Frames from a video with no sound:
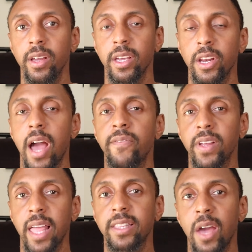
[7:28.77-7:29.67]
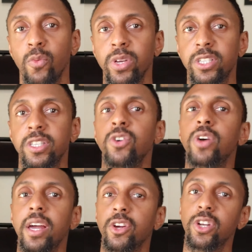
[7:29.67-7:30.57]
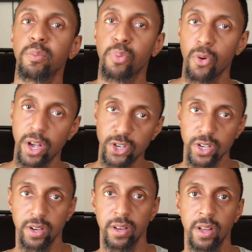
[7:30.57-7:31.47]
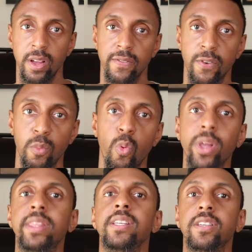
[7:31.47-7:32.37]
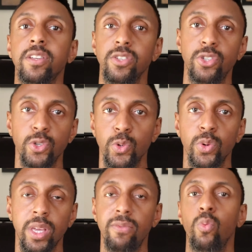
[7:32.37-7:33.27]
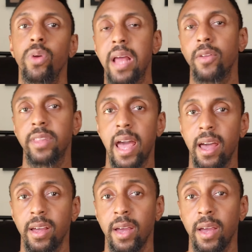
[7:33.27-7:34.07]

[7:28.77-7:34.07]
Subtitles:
you know, I feel like that we still got a good impression from what this can do even without that.